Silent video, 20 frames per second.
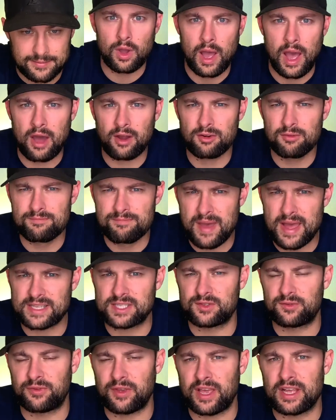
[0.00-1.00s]
How do
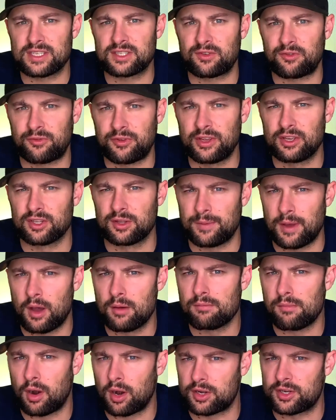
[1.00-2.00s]
Mets fans feel
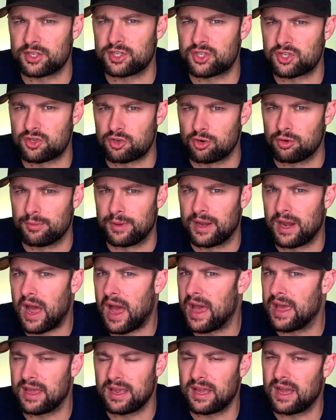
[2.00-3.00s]
about Marcus Stroman?
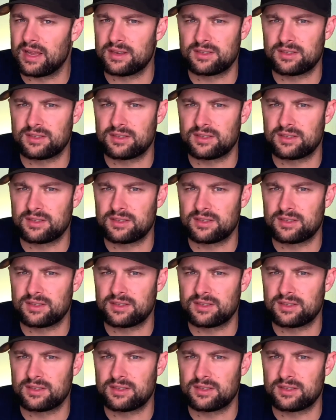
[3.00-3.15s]
I